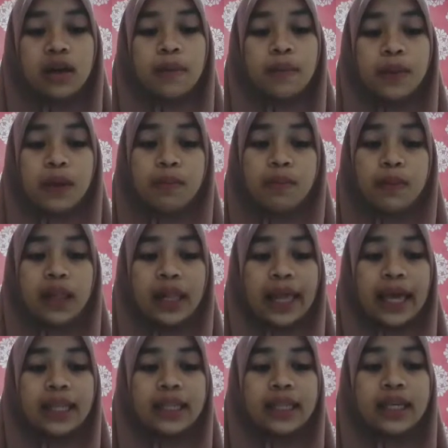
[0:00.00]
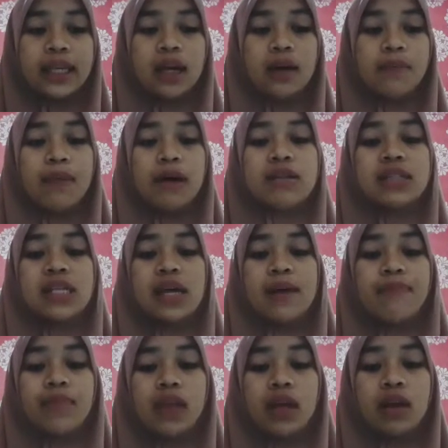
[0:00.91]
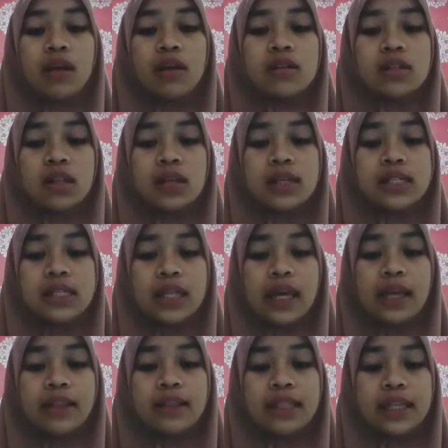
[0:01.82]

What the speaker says: people can think about something complex and